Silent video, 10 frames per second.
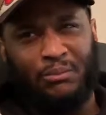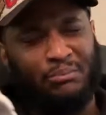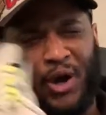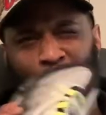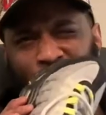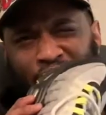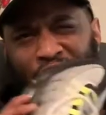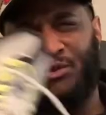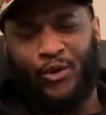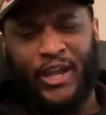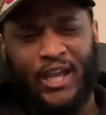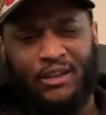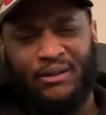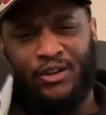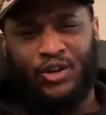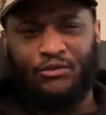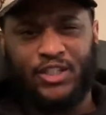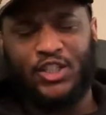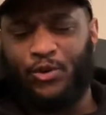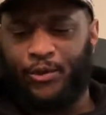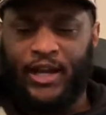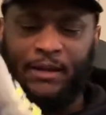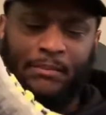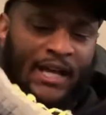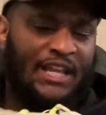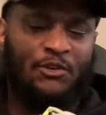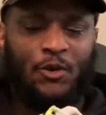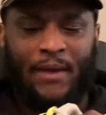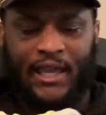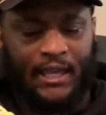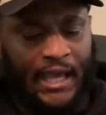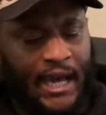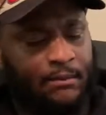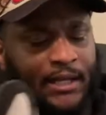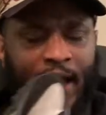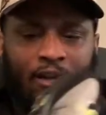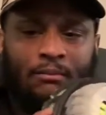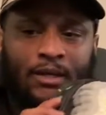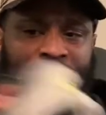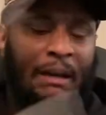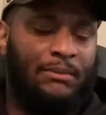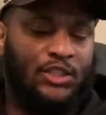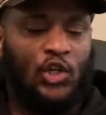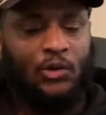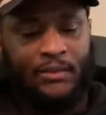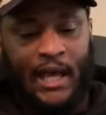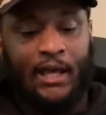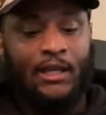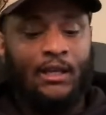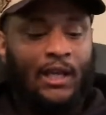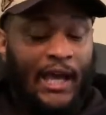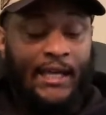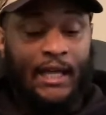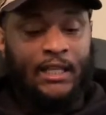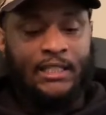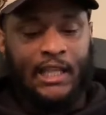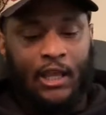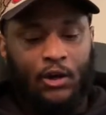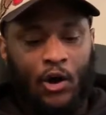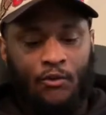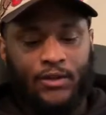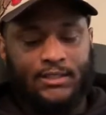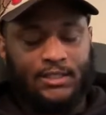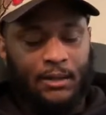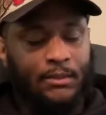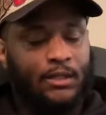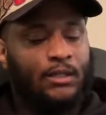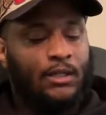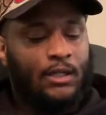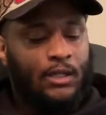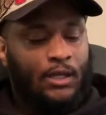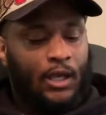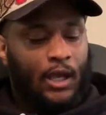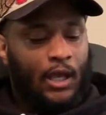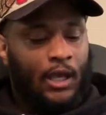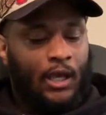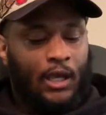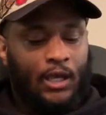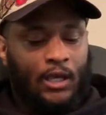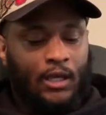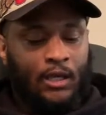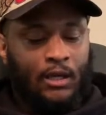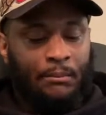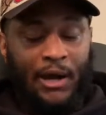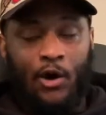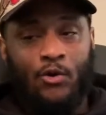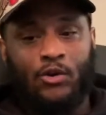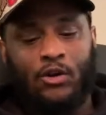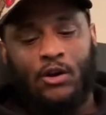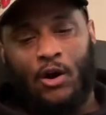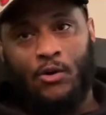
OG Red, University Red, but I never went back and got them, but she probably sold them now. I got these, like, over the summer, and my homegirl